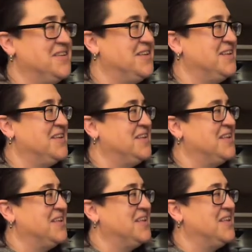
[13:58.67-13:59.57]

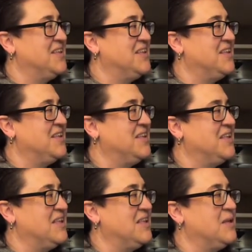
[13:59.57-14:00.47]

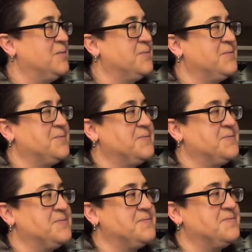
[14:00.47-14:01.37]

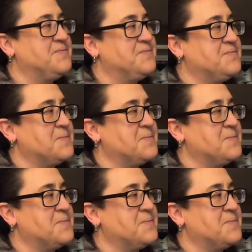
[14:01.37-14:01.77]
No words are spoken by the person on screen.